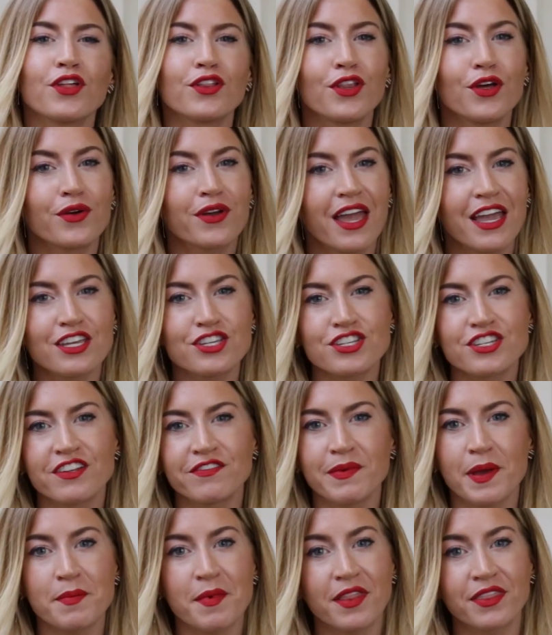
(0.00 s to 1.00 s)
The location of
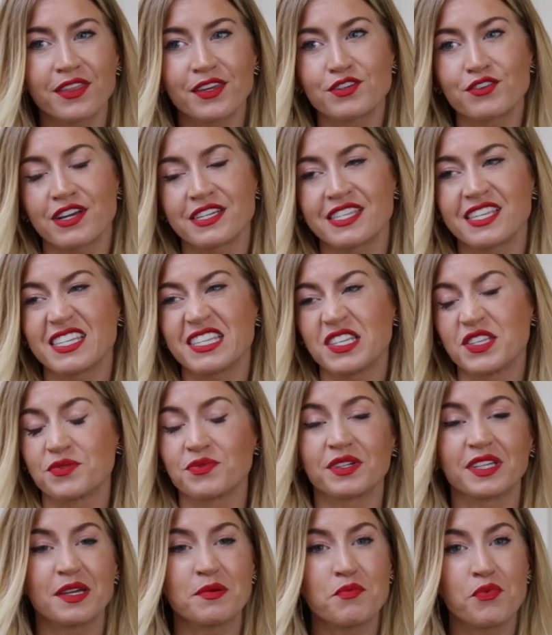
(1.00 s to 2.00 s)
my monthly dresses is
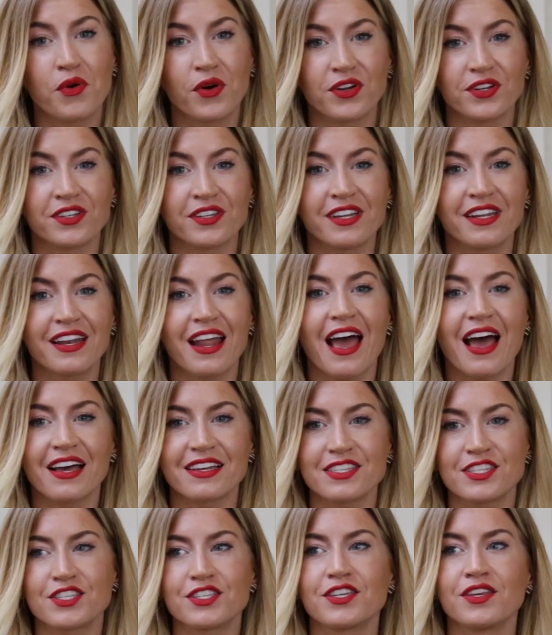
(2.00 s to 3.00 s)
really important. It
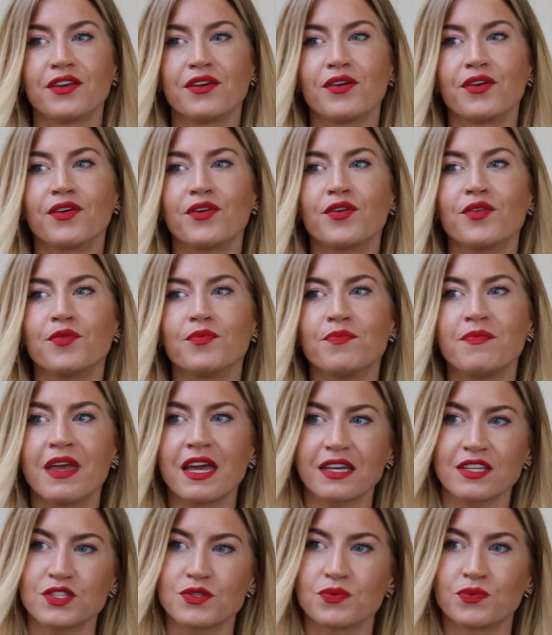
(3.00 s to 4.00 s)
has to
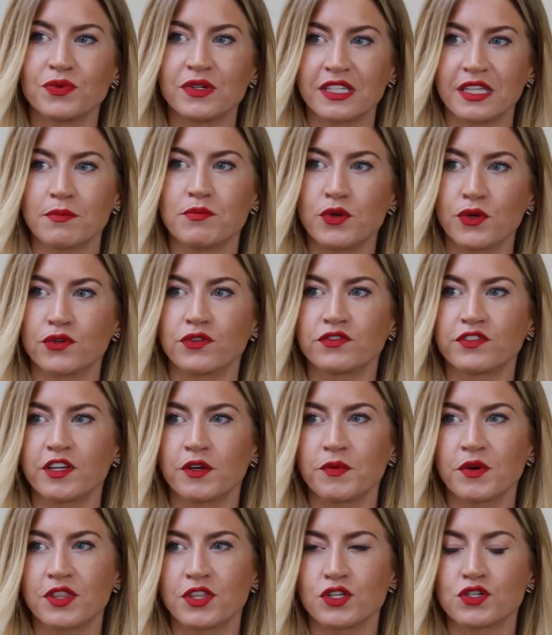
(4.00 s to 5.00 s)
mix really beautifully
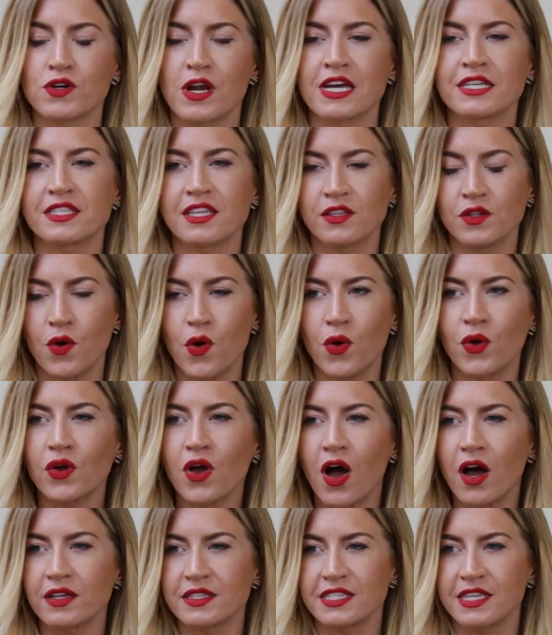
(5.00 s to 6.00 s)
with the dress and the whole
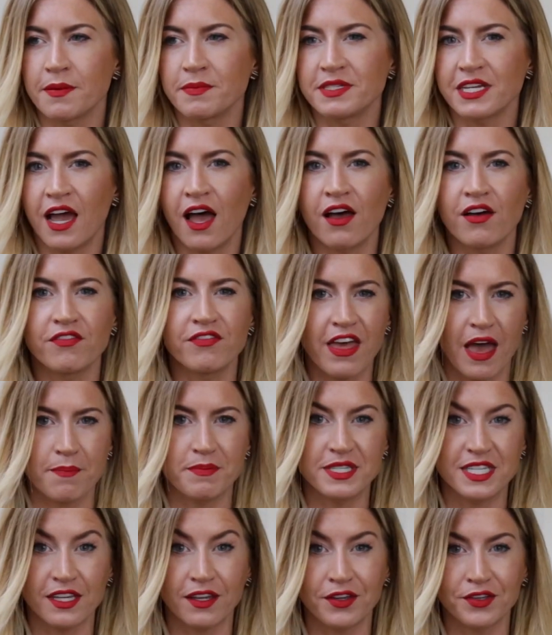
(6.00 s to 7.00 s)
concept of
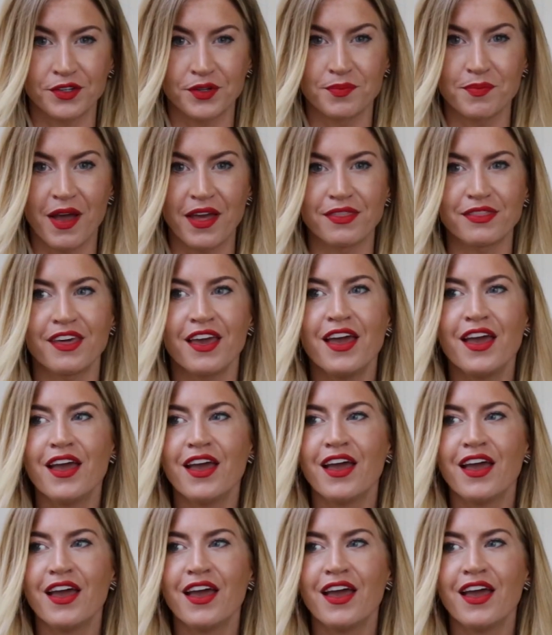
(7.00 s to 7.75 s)
that particular month.